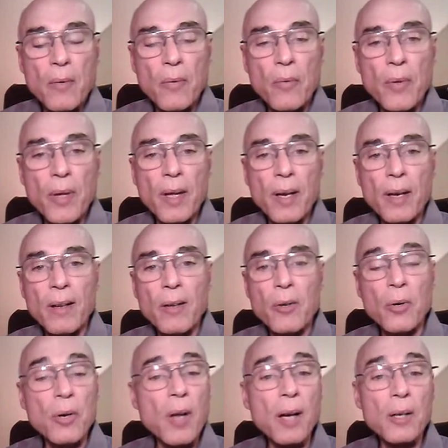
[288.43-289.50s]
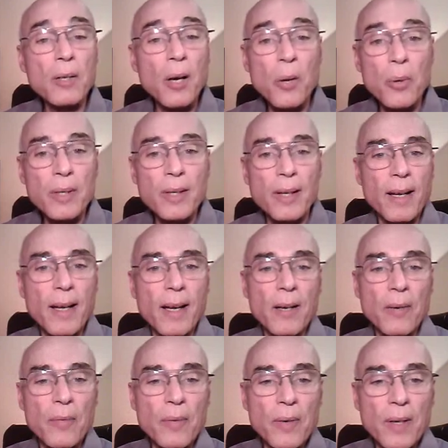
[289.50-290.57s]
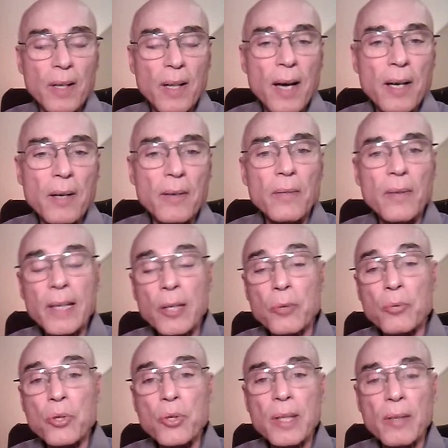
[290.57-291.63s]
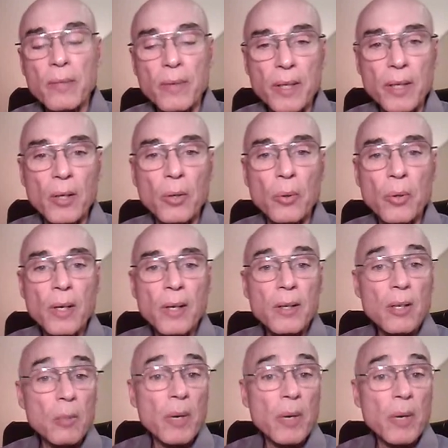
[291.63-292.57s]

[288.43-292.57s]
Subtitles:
then you're not going to have a lot of interesting video.